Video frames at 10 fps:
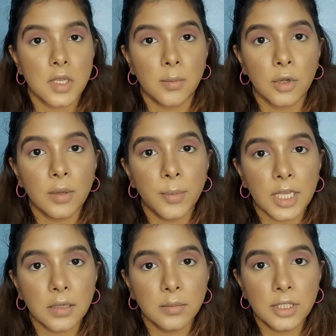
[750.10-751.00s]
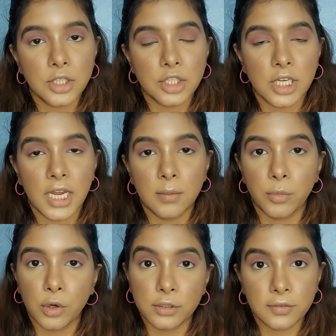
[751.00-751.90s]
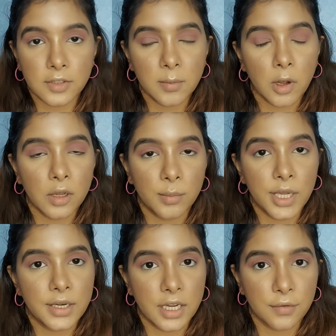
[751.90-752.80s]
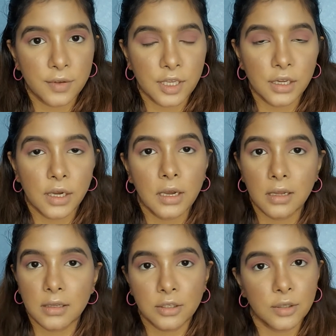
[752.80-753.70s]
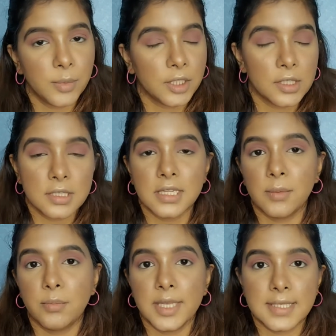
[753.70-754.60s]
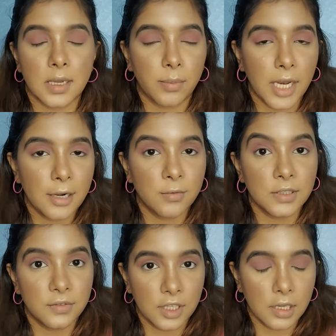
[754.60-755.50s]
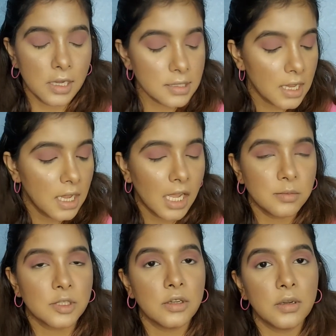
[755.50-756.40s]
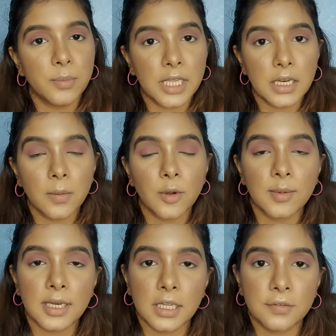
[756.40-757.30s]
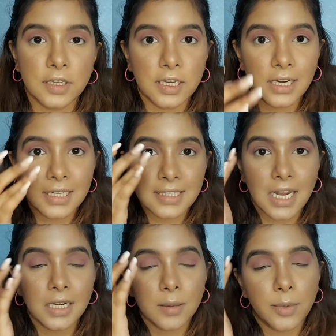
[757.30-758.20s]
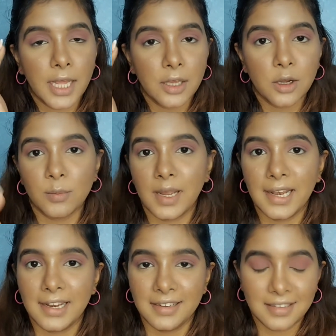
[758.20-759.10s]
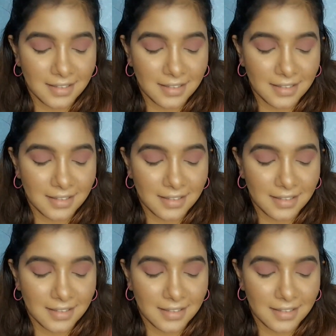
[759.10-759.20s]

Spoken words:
I'm going to pick up this shade, both of them on my ring finger, you know, because they're best applied with fingers. I'm just going to pick it up on my ring finger and start applying on my lid.